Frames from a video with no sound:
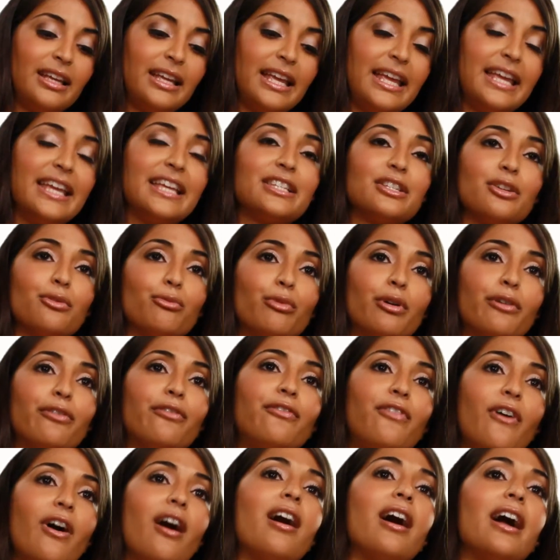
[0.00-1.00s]
is
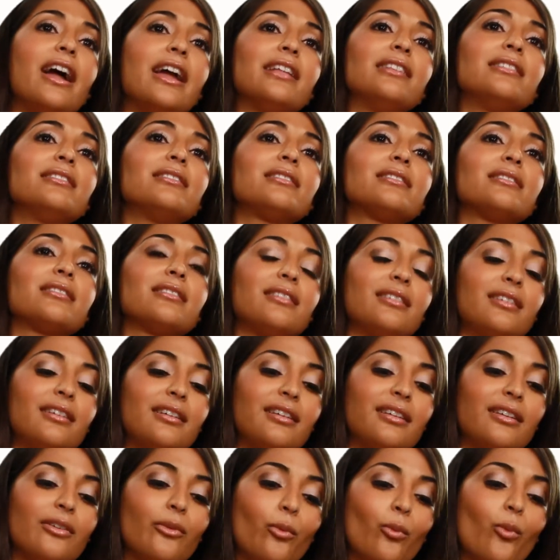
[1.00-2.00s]
refines
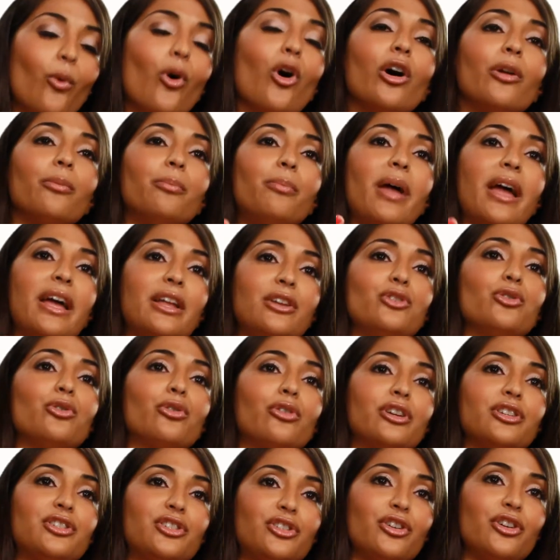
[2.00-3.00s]
what
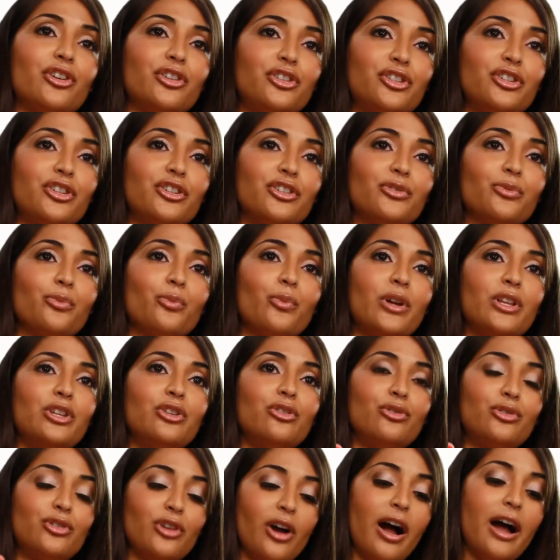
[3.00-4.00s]
Pandora searches when
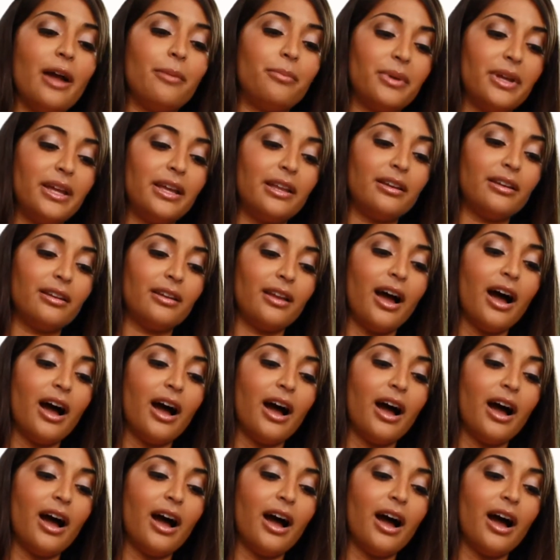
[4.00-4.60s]
you type in an